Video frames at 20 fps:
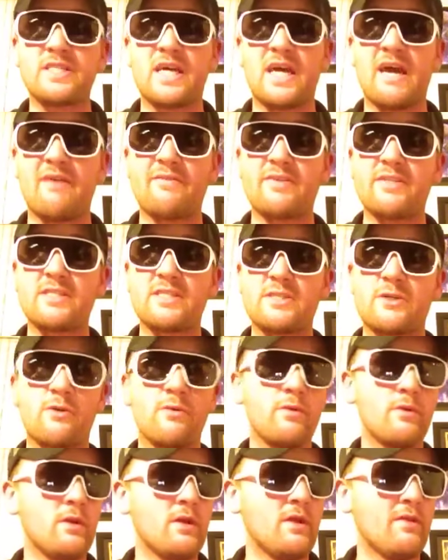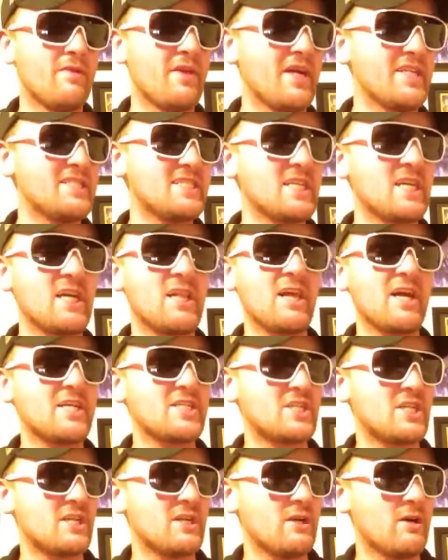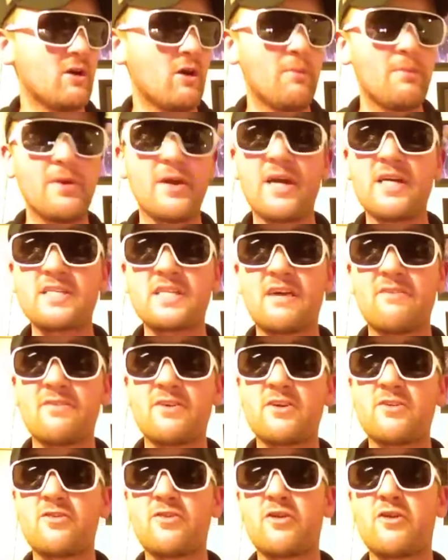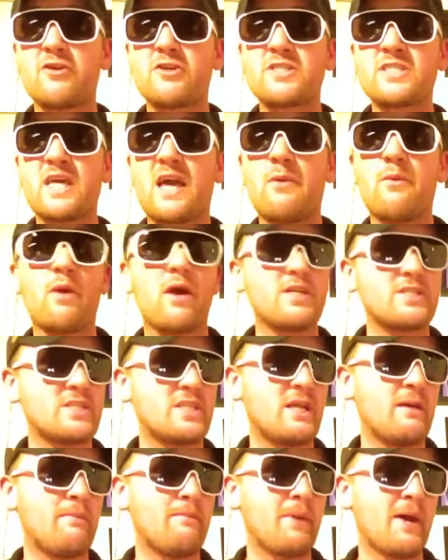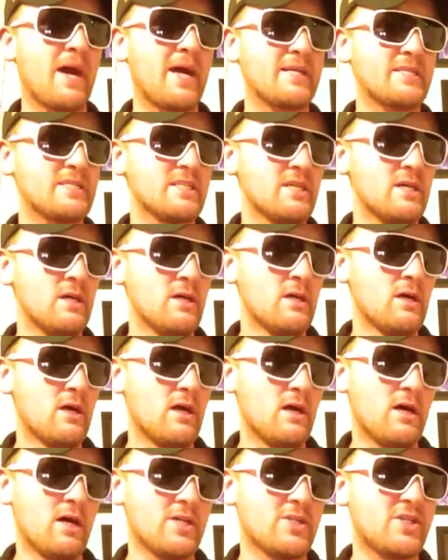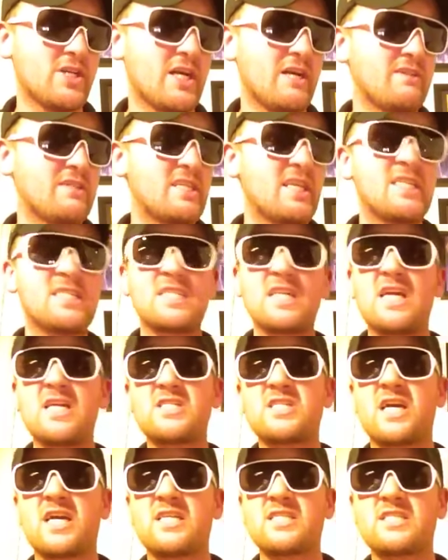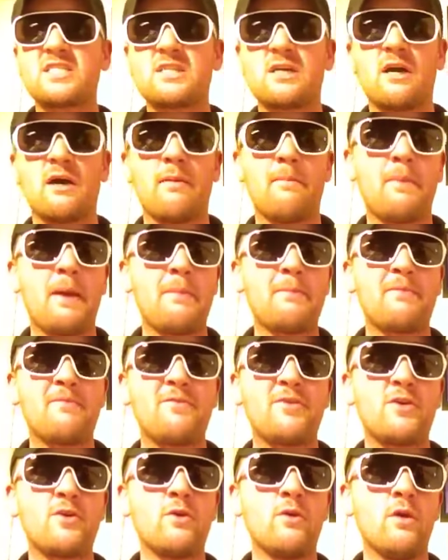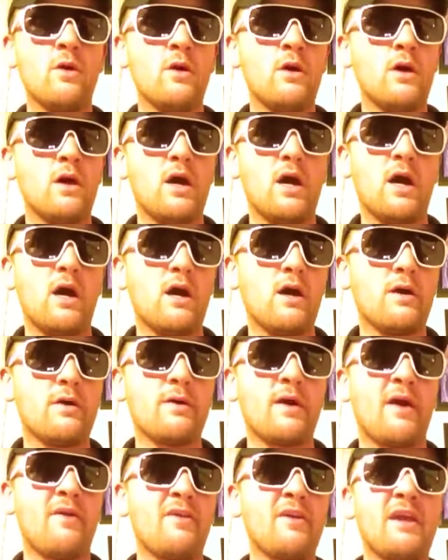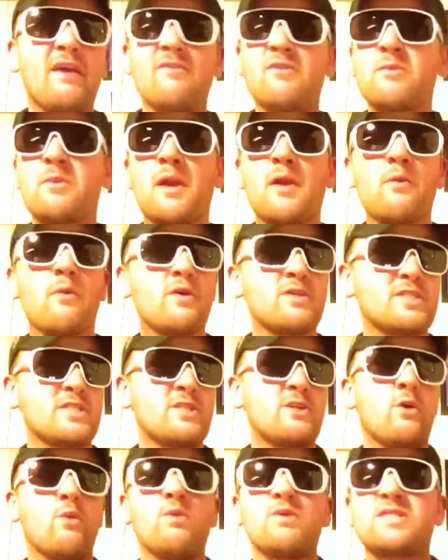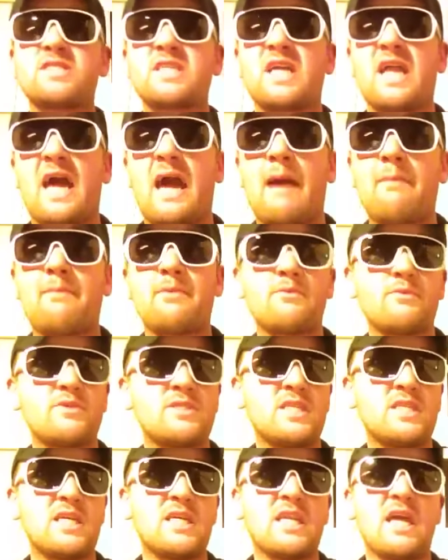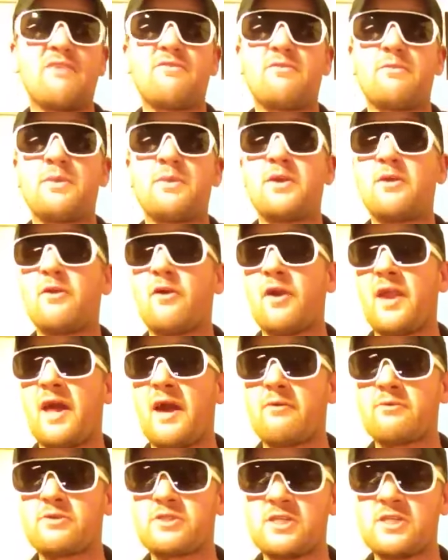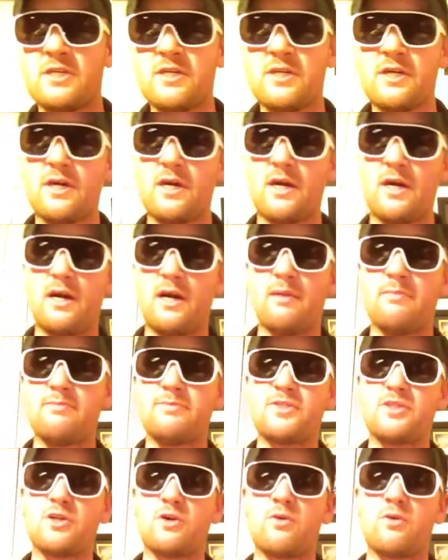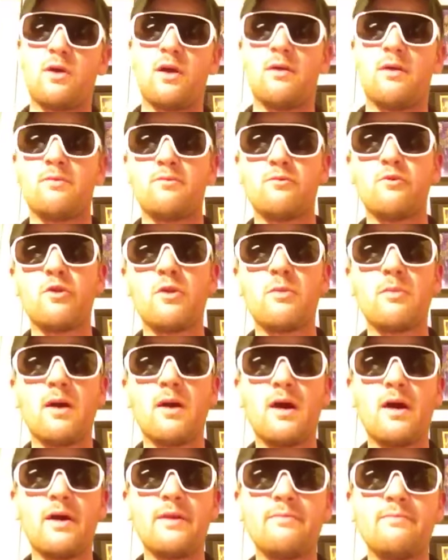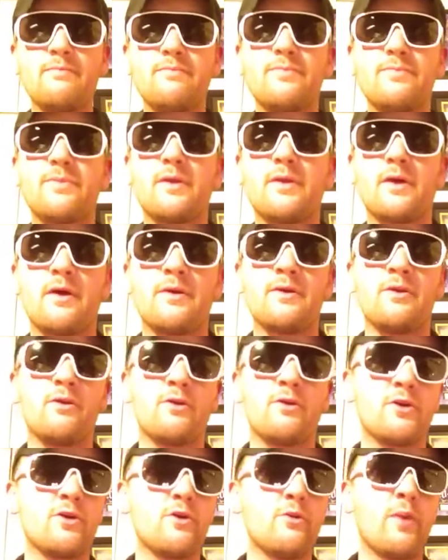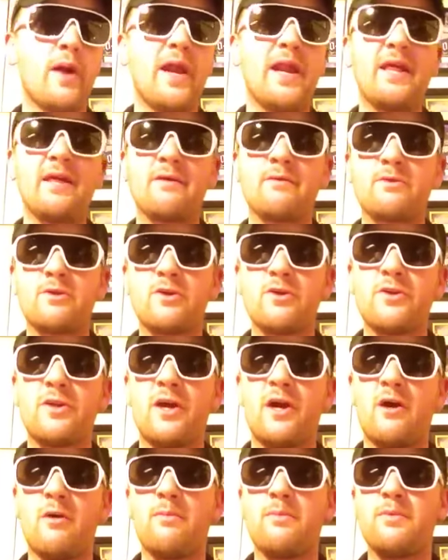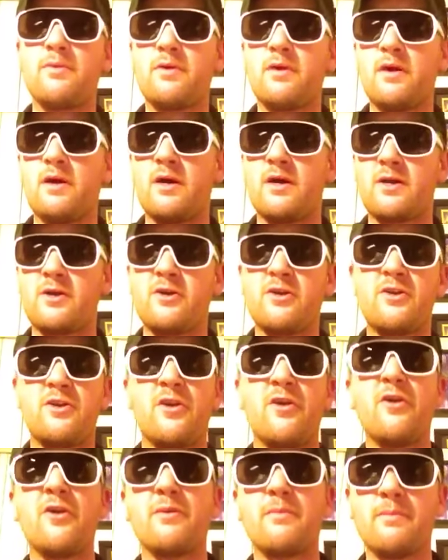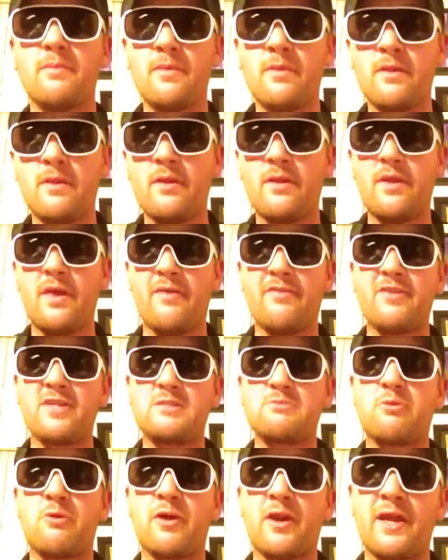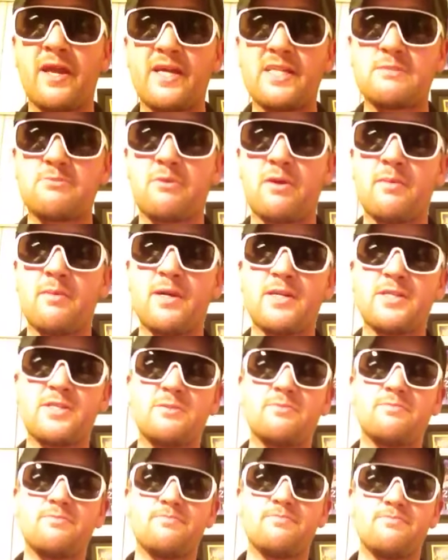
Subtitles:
to have it. So that's the collection. Hope you guys have a good Thursday watching Impact. Check out the Destination X pay-per-view. I think everybody wants to know what's going to happen with TNA from here on out. Root them on. You know, a good rating couldn't hurt him at this point, I guess, pretty much.